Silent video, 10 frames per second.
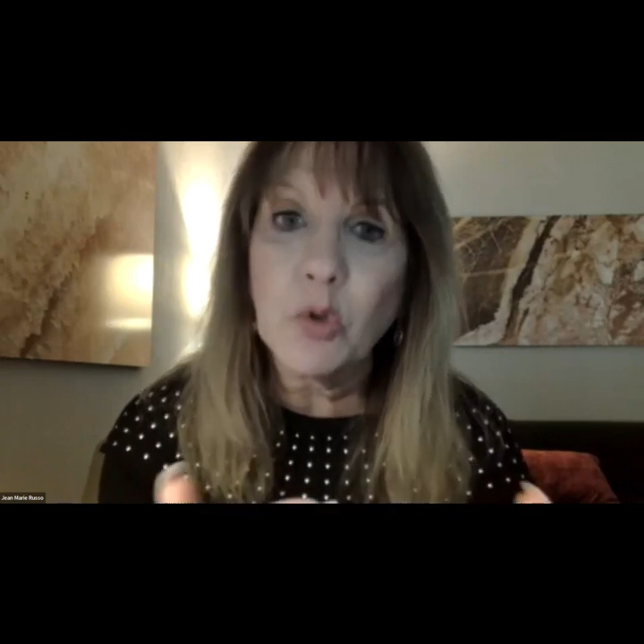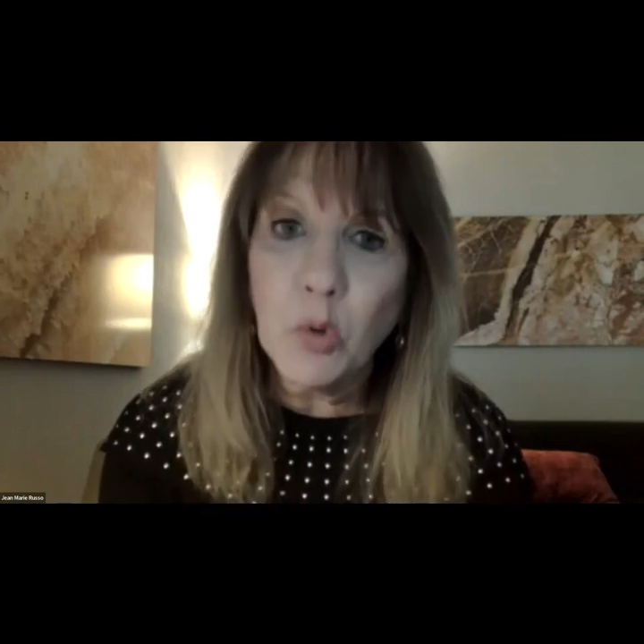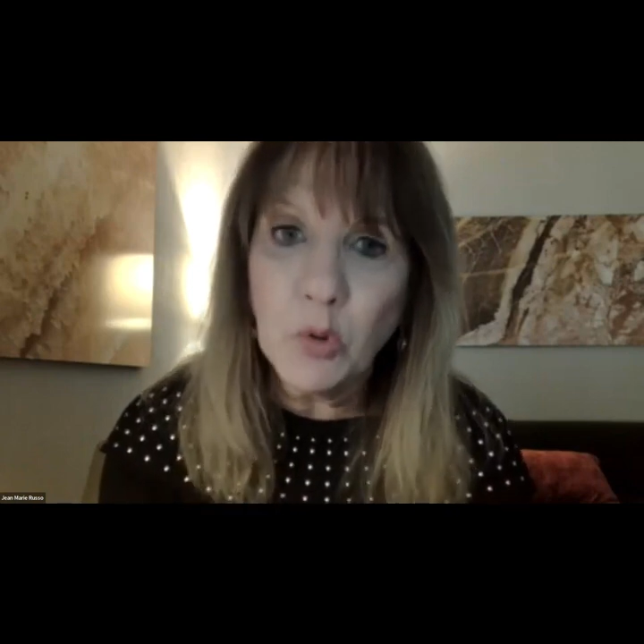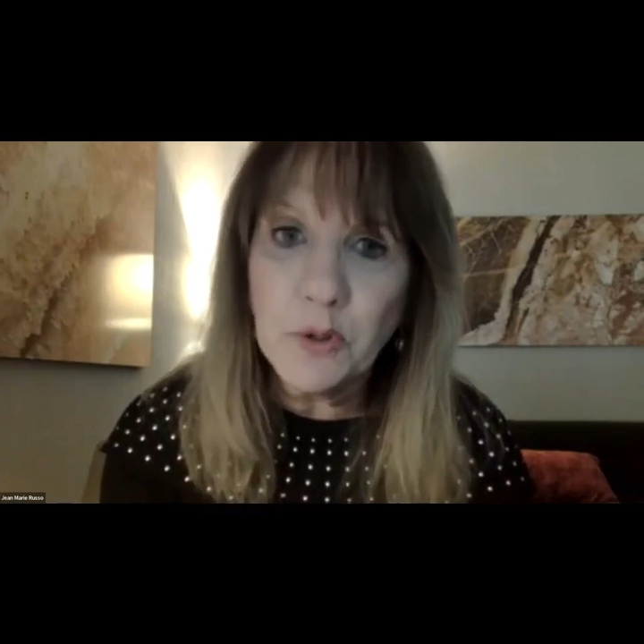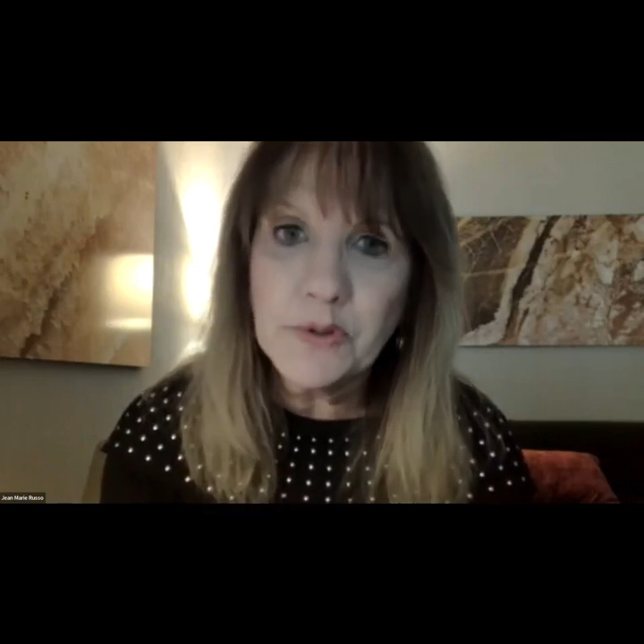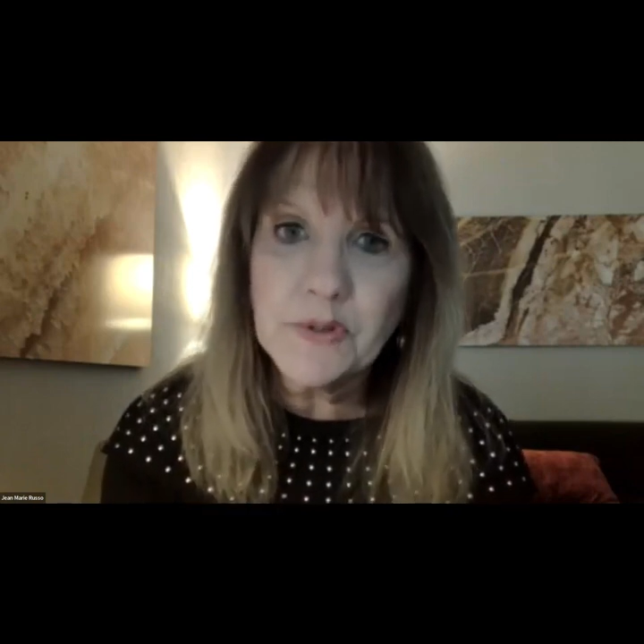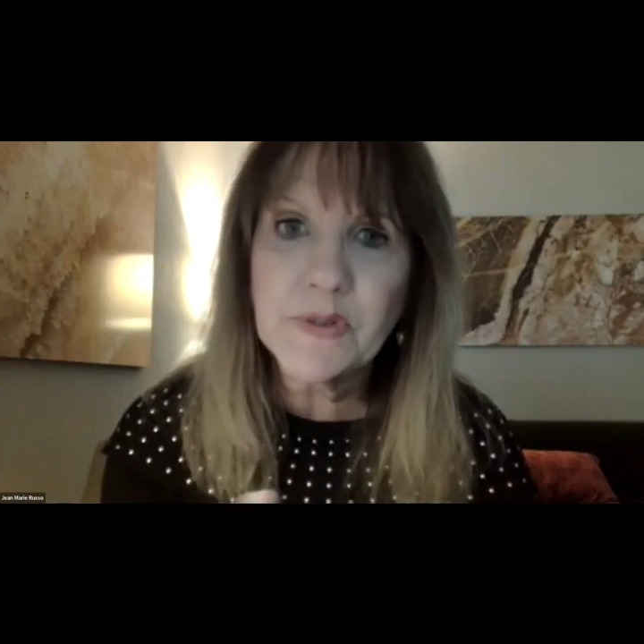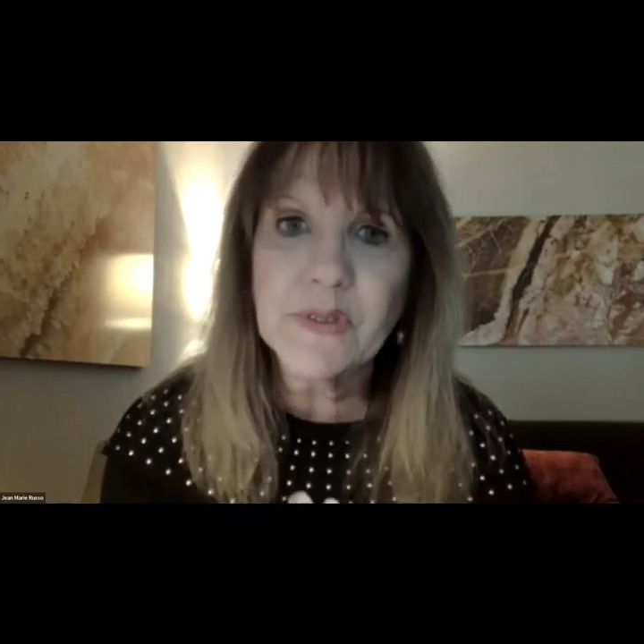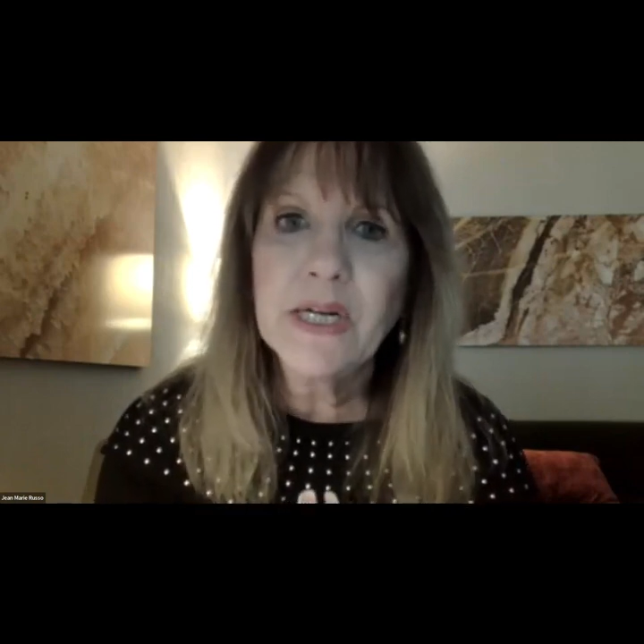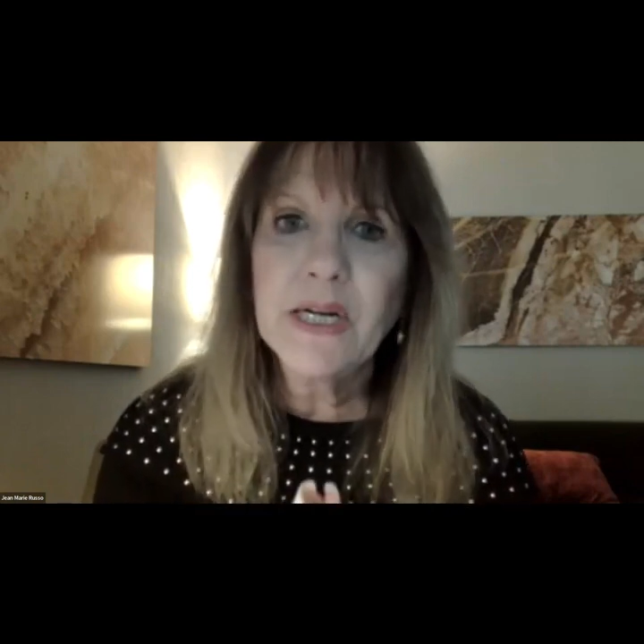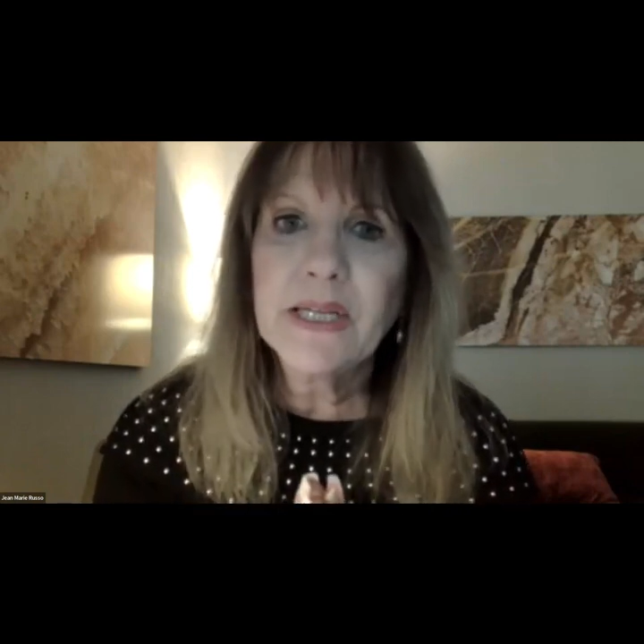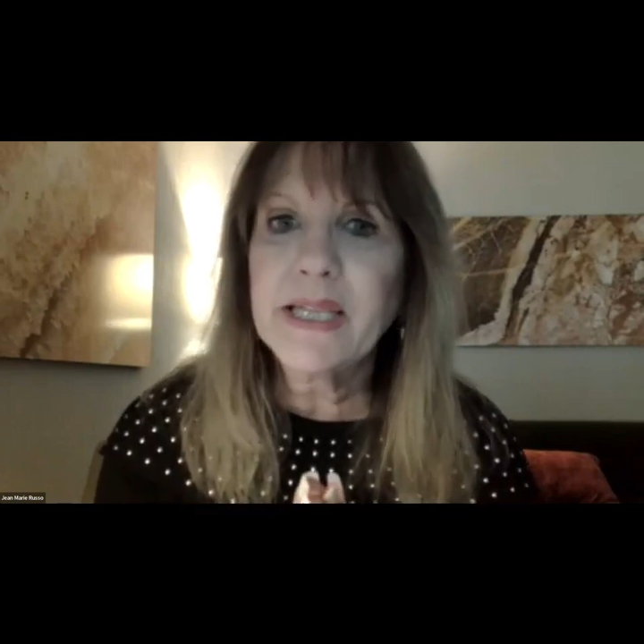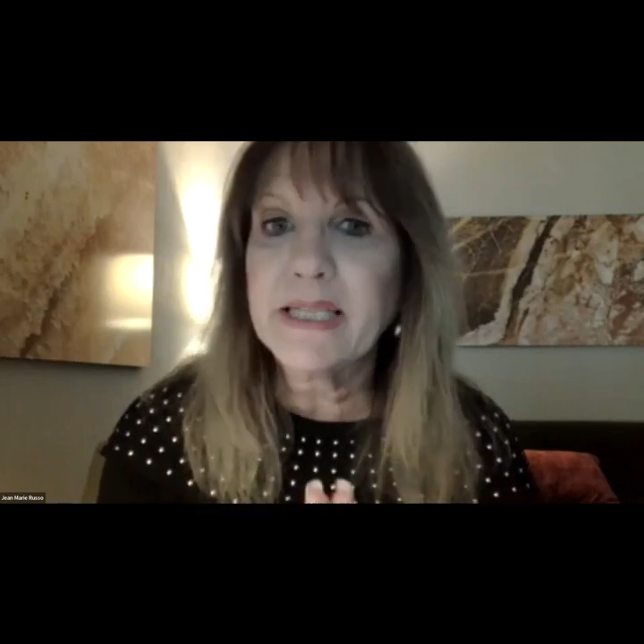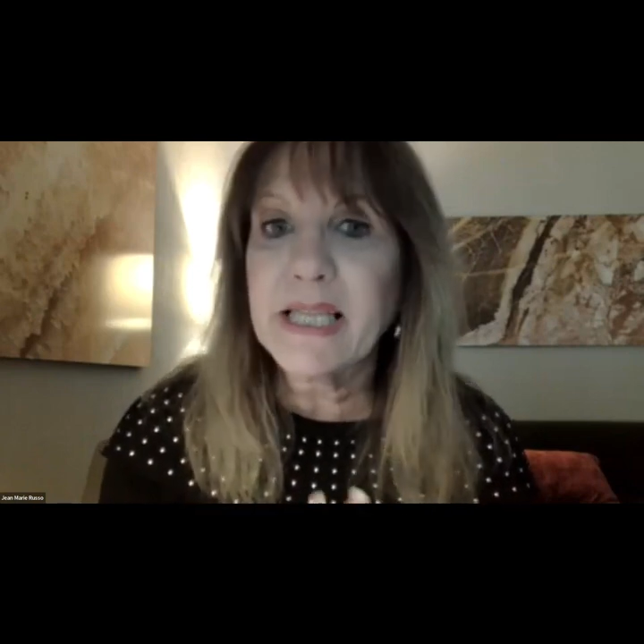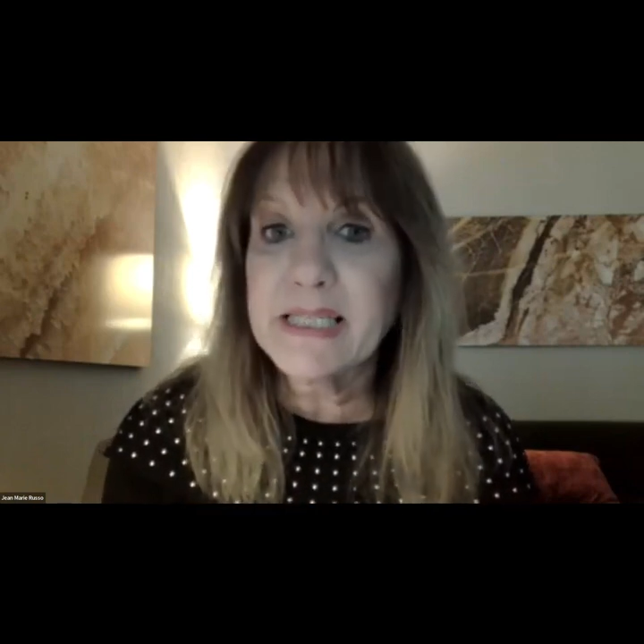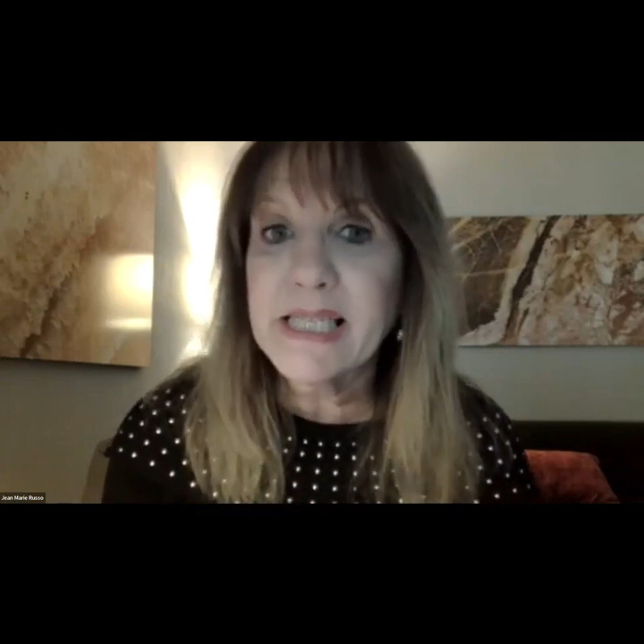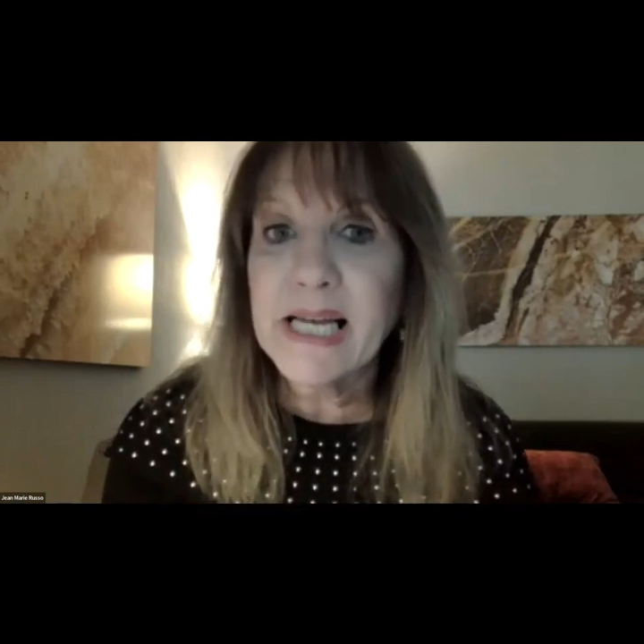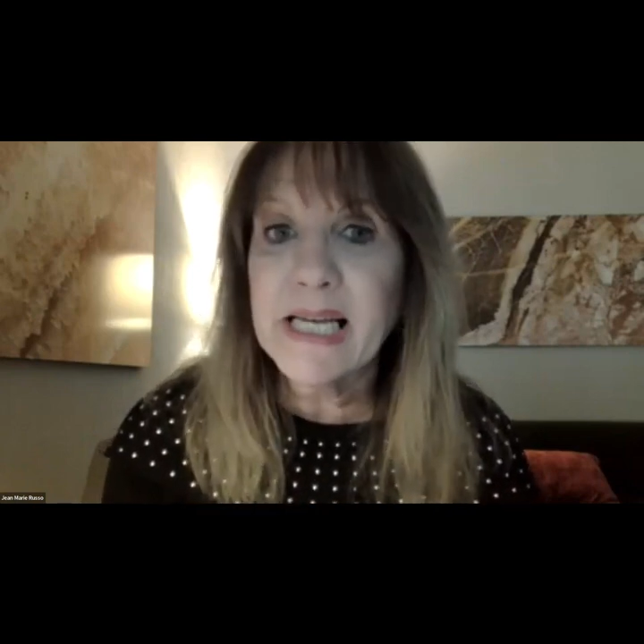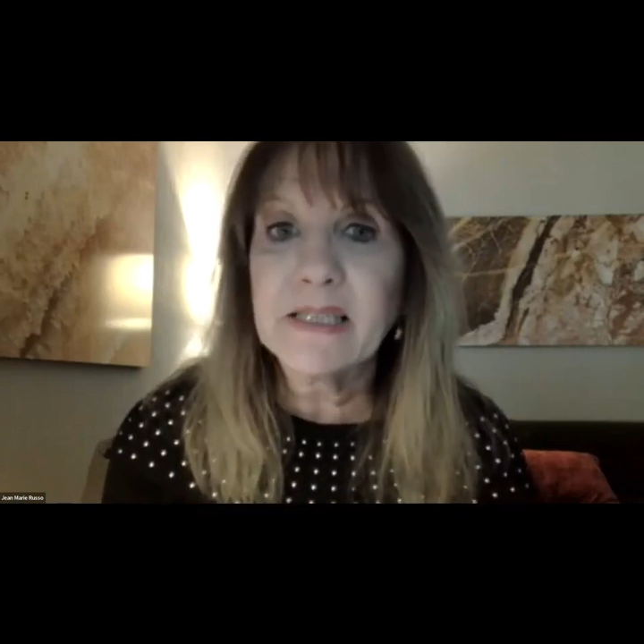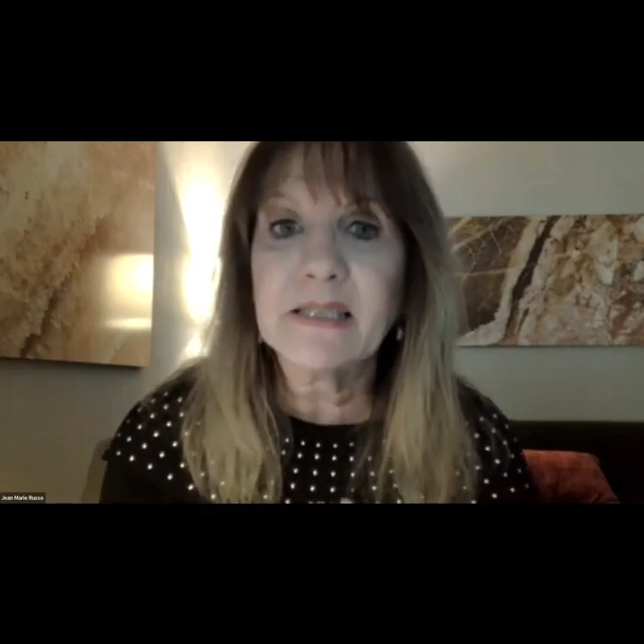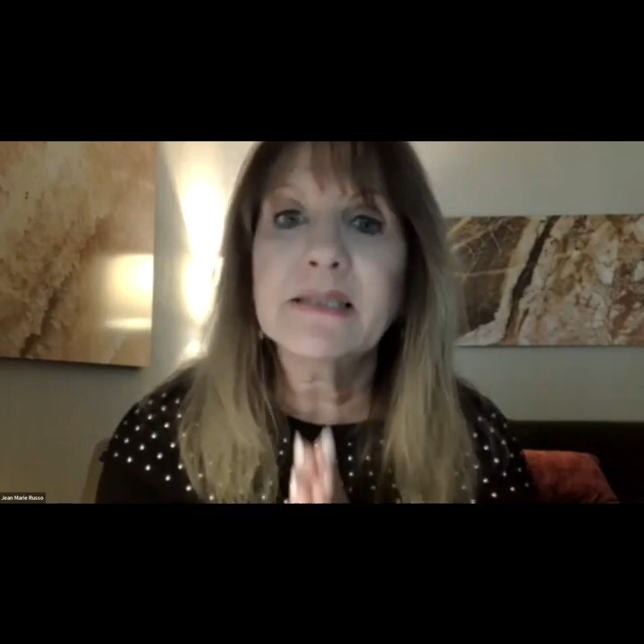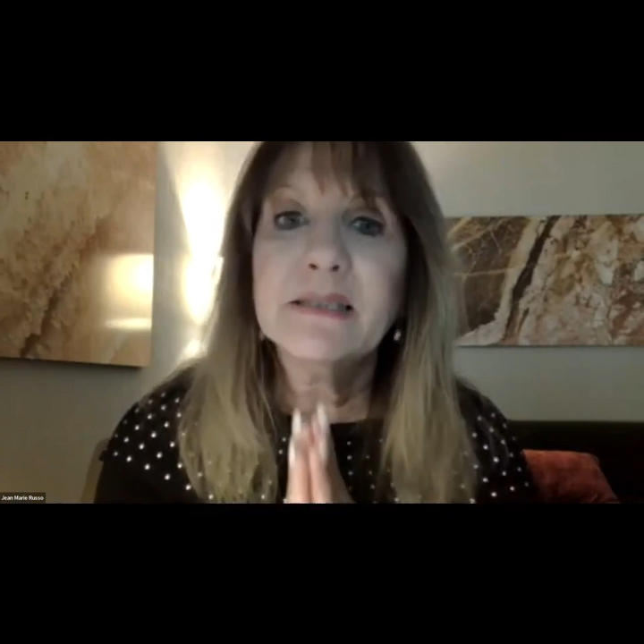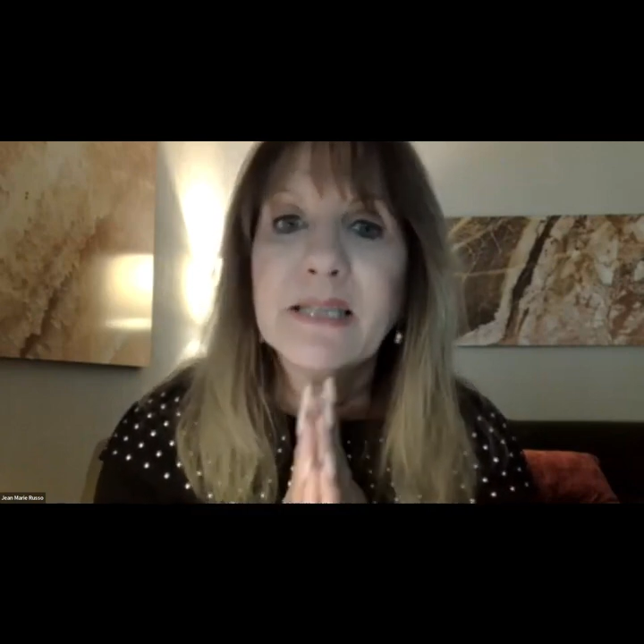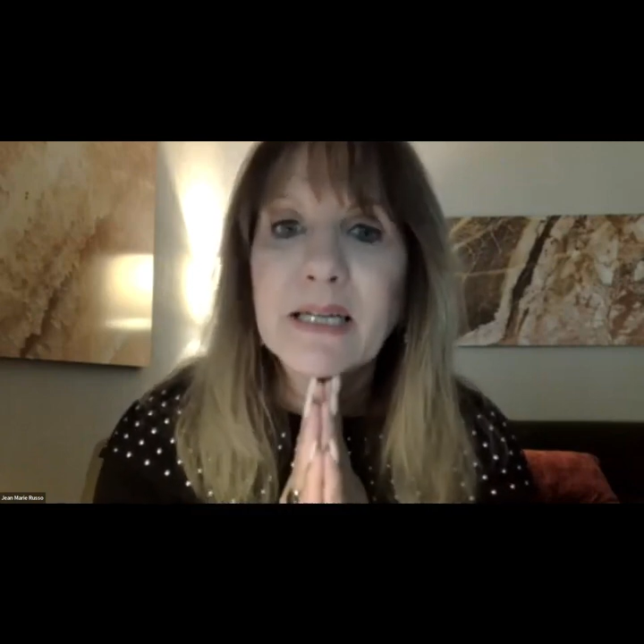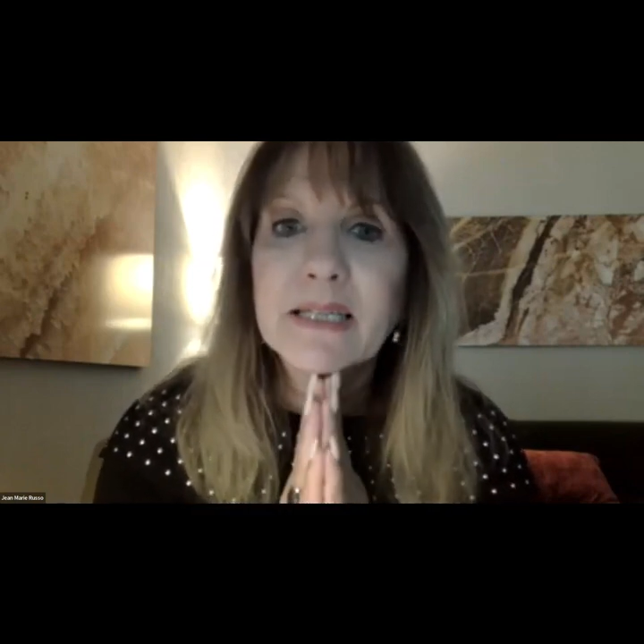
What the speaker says: course that they take?